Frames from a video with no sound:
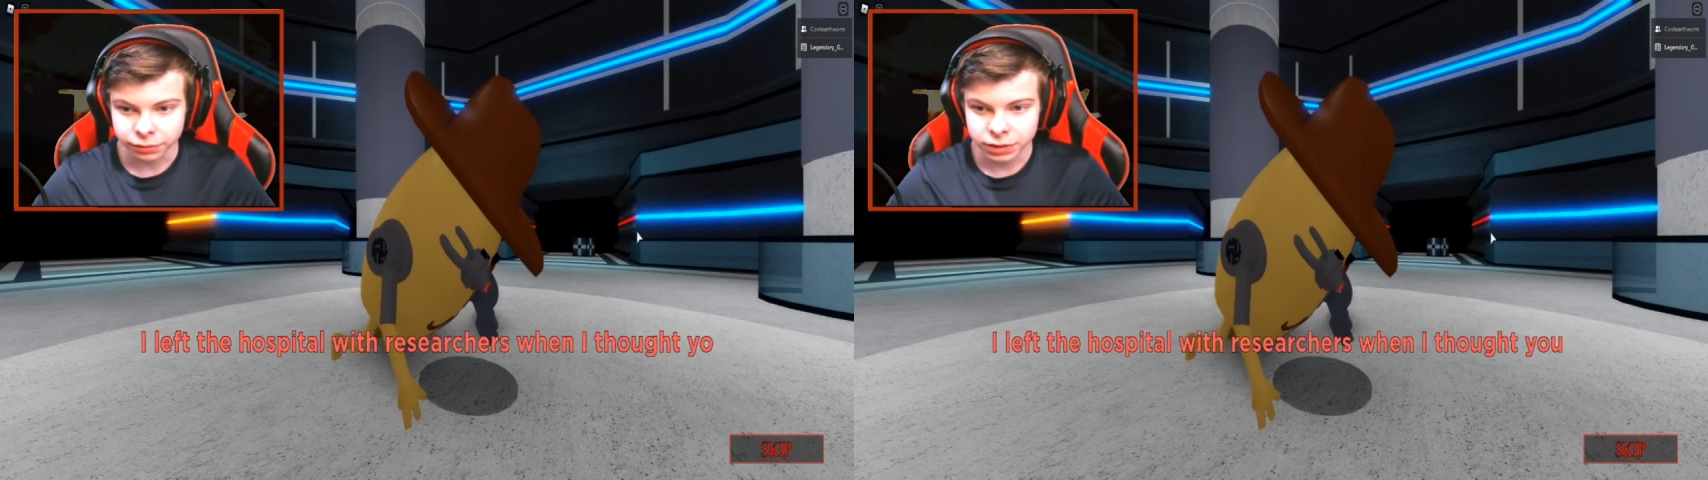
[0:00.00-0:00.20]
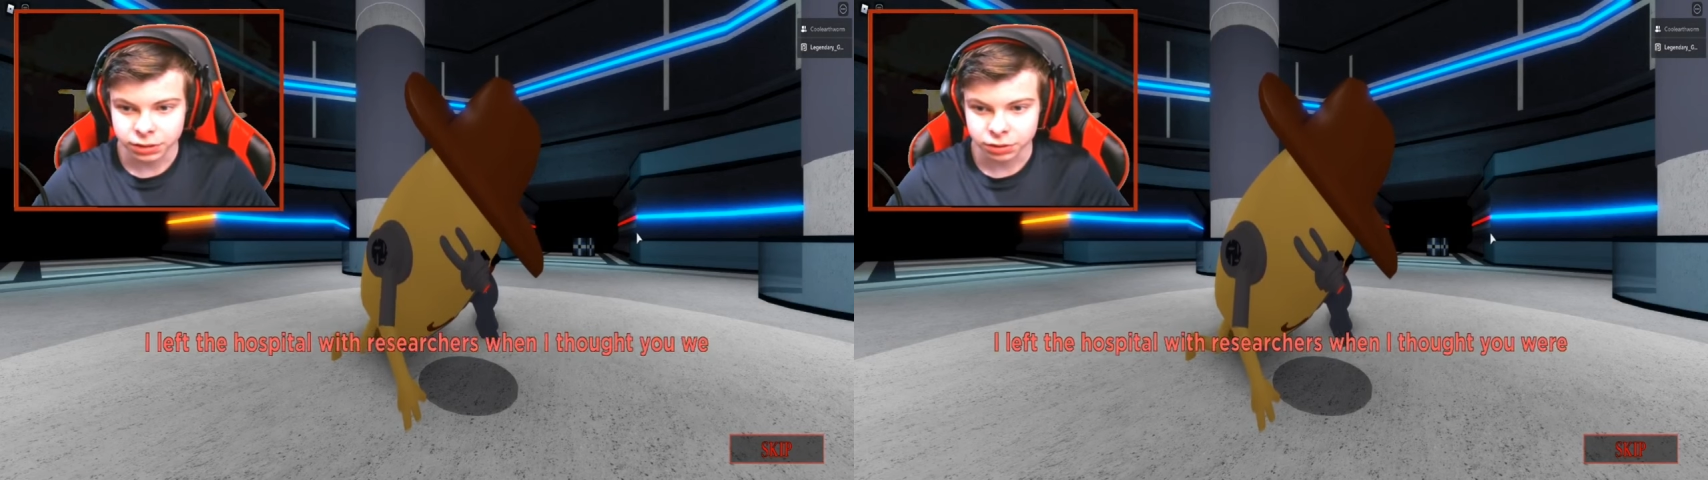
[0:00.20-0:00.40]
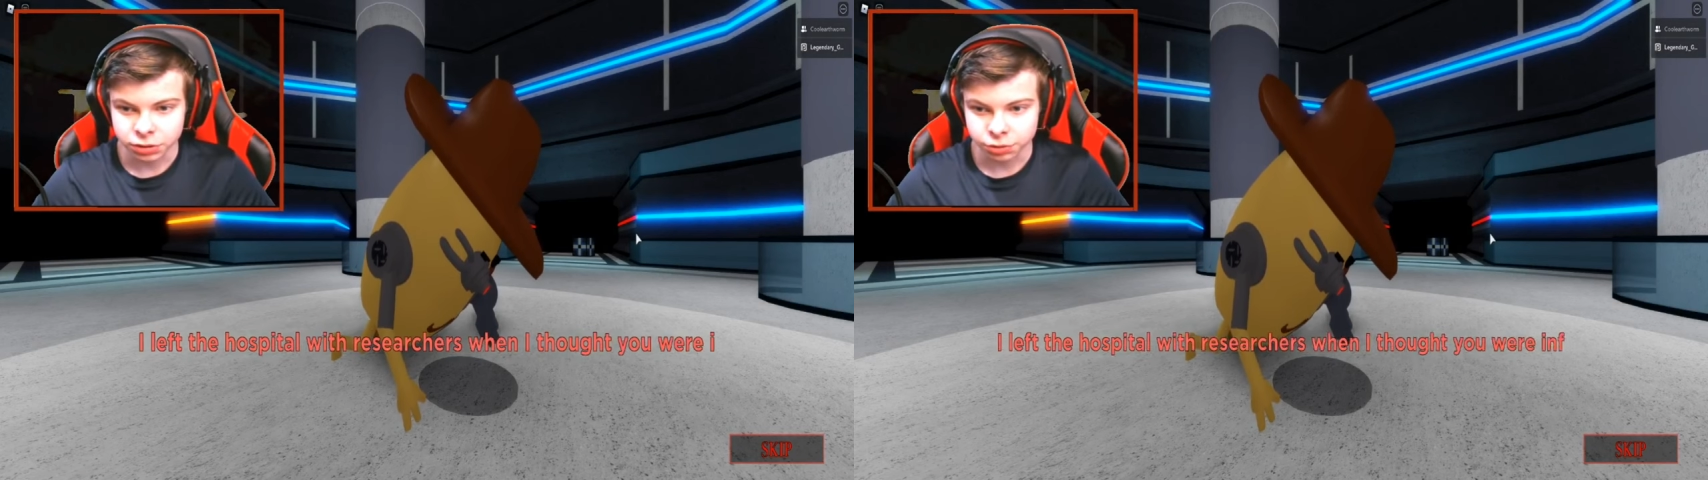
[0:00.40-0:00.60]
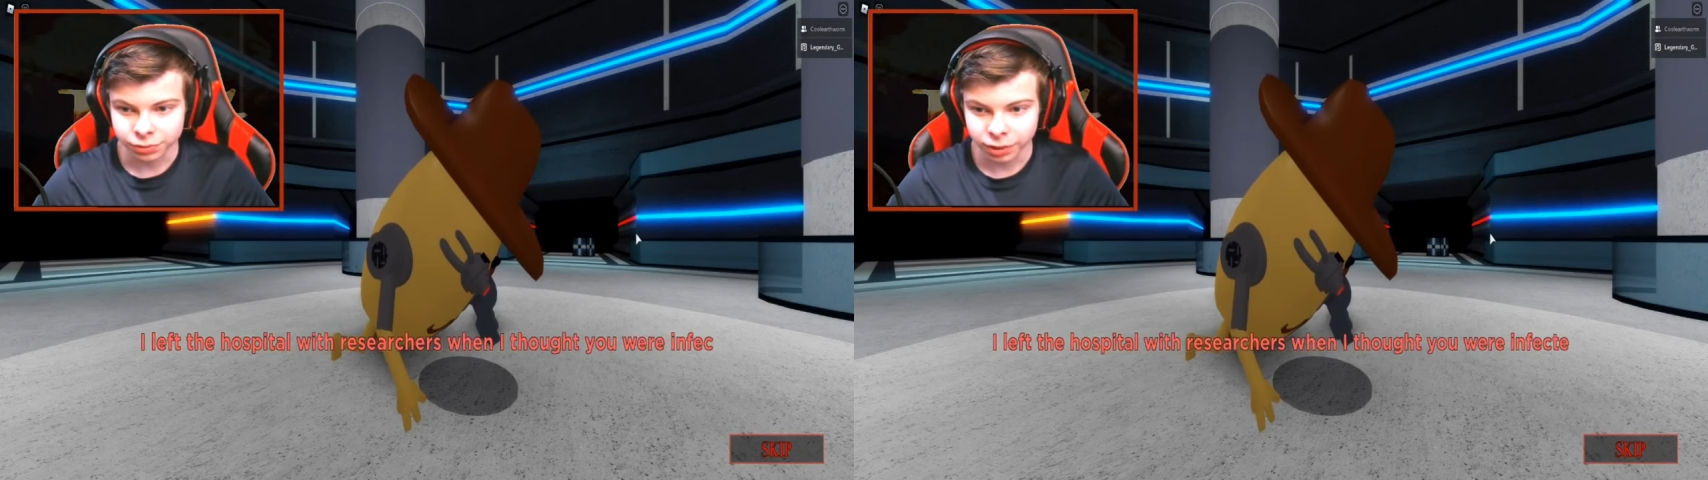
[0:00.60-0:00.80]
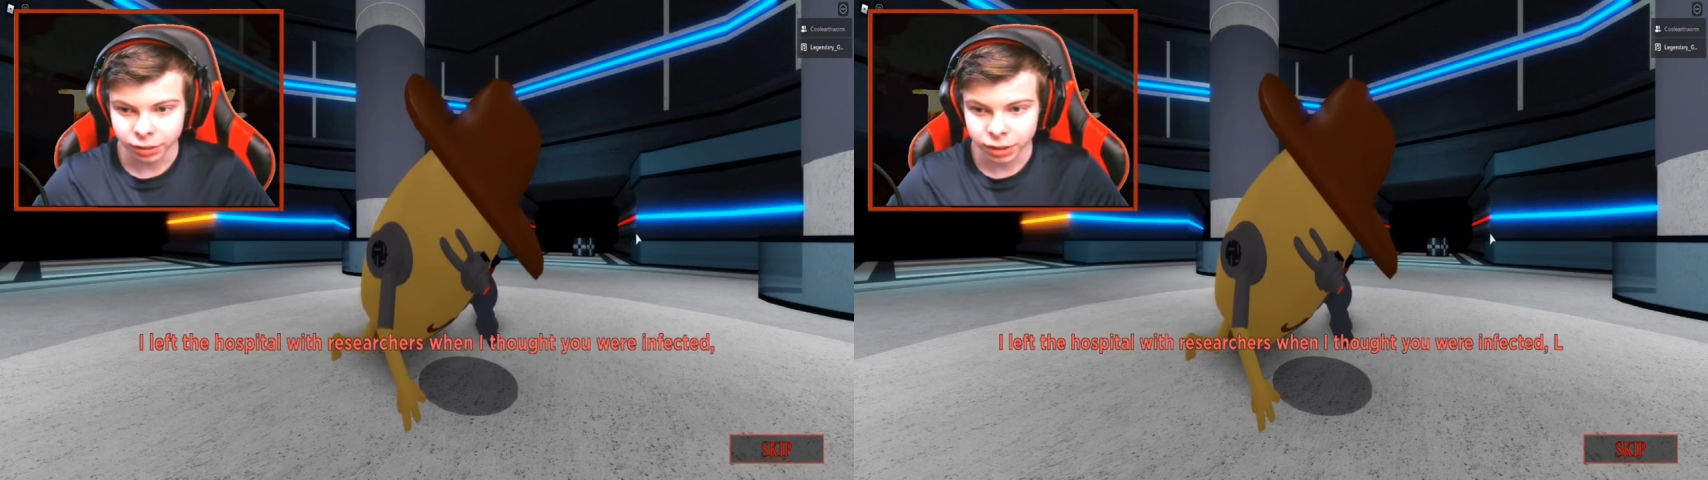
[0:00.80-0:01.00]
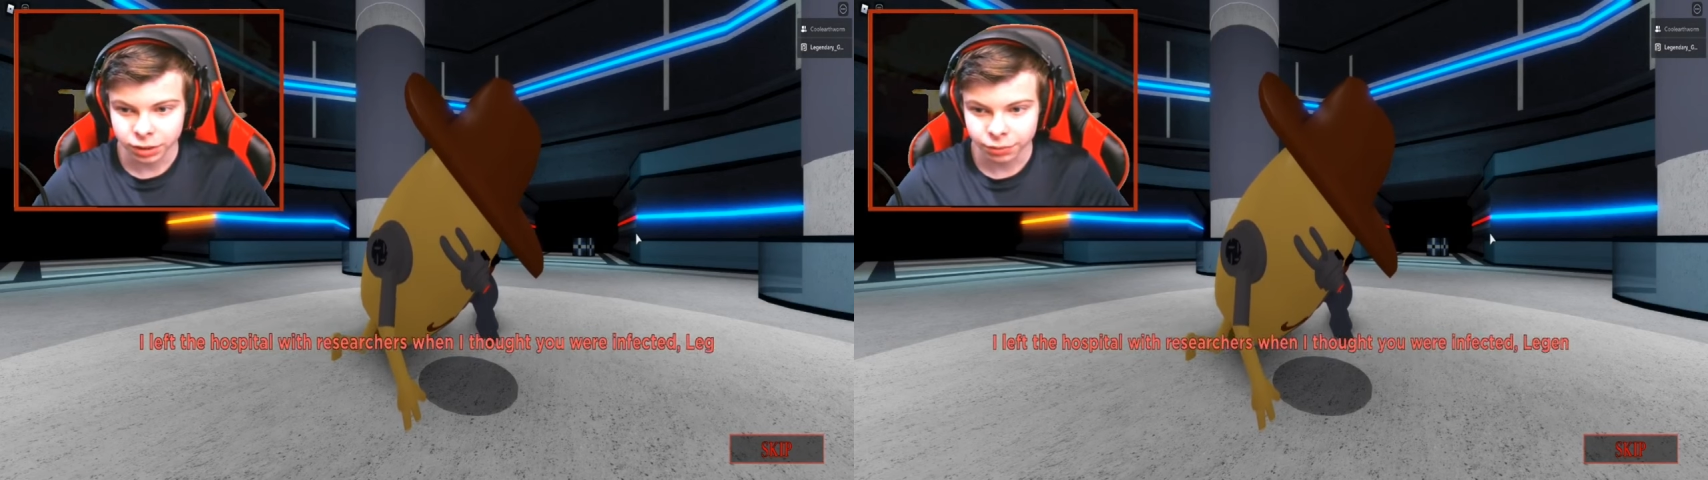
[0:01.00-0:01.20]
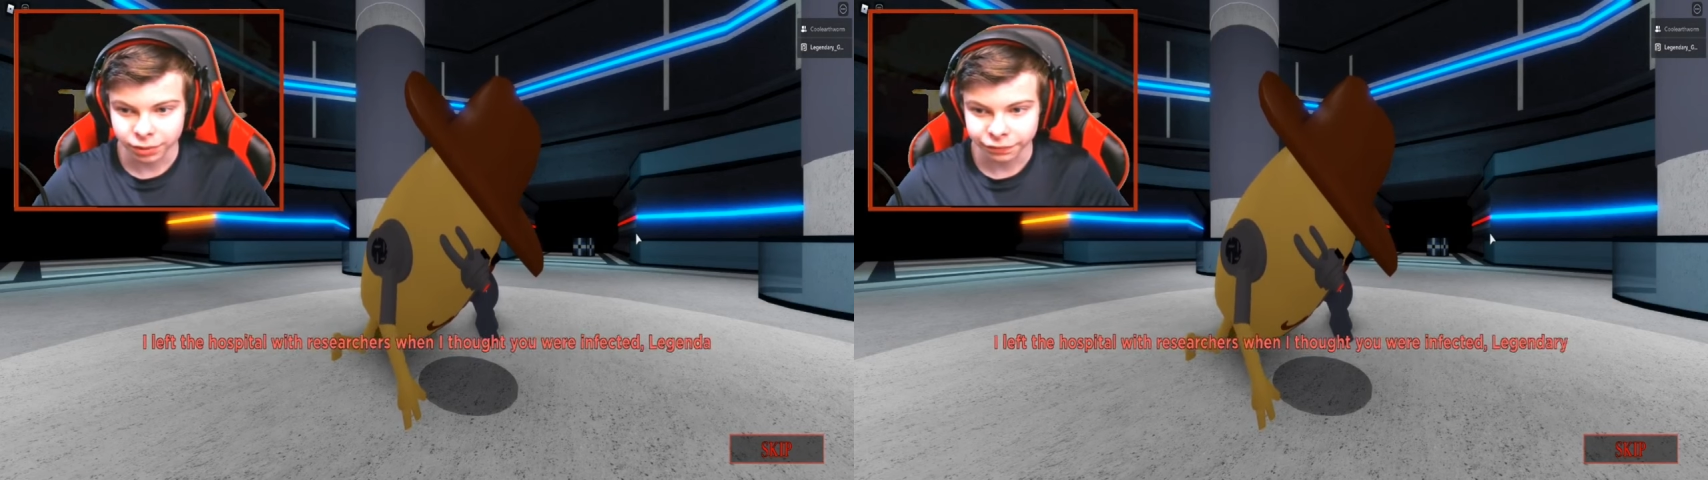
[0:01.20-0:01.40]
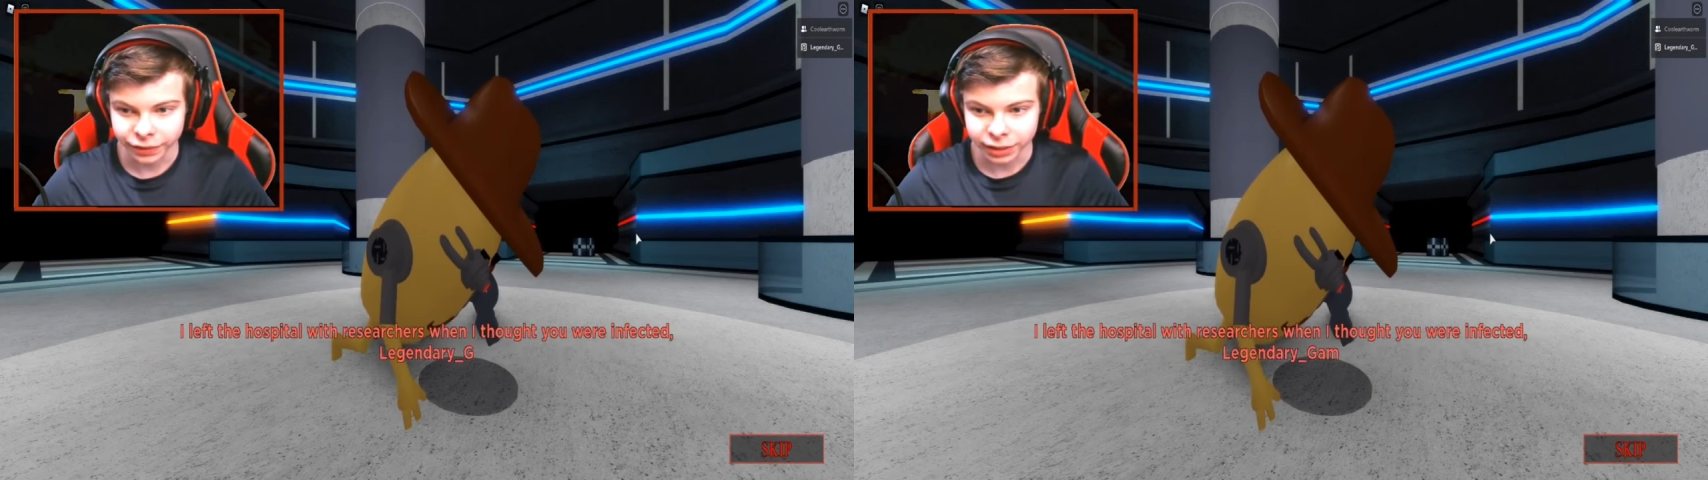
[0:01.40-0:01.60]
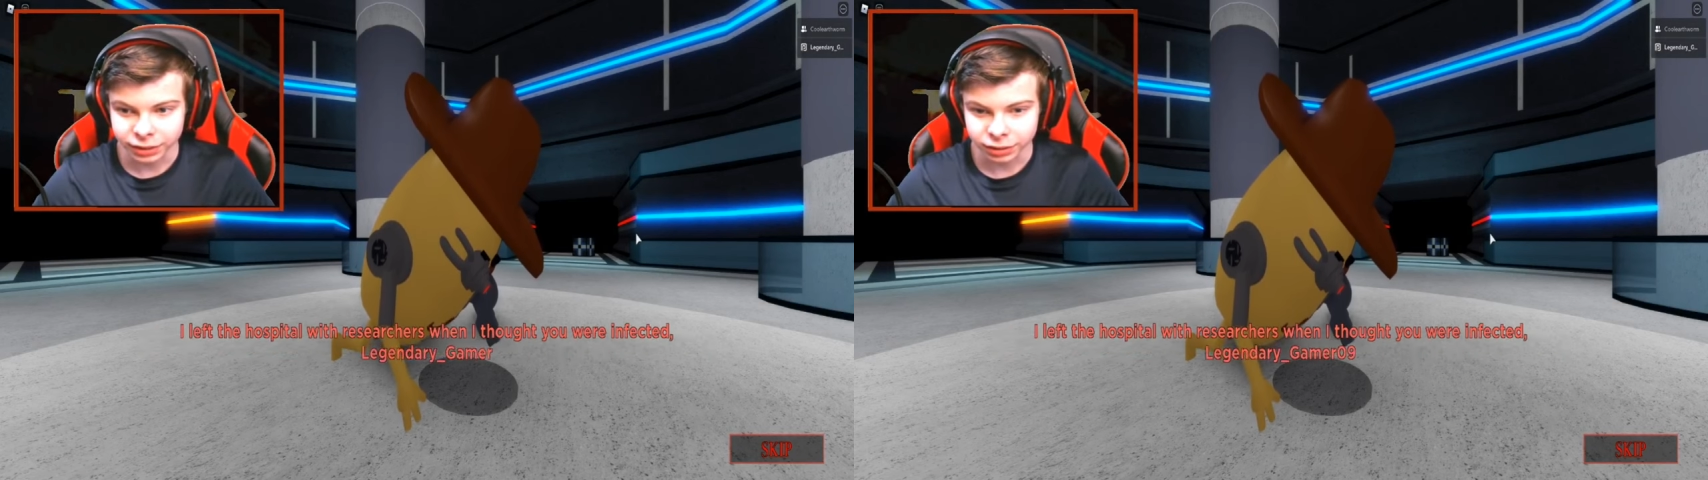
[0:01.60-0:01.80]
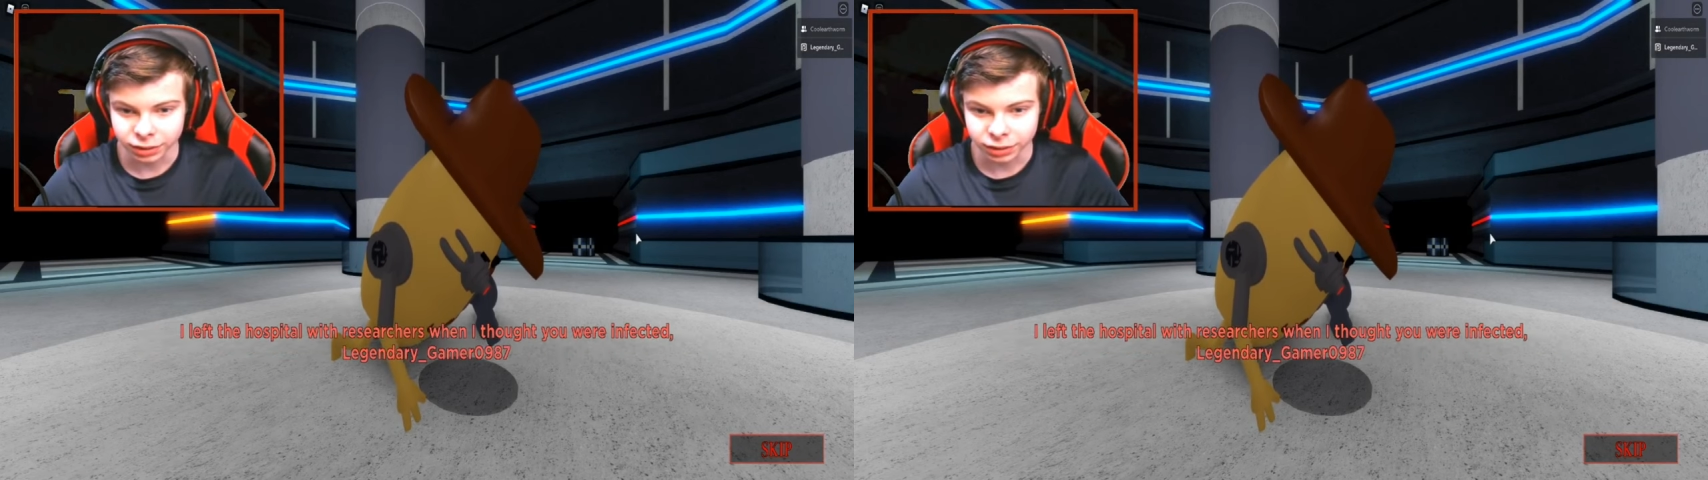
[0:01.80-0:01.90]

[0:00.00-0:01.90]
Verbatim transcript: researchers when I thought you were infected,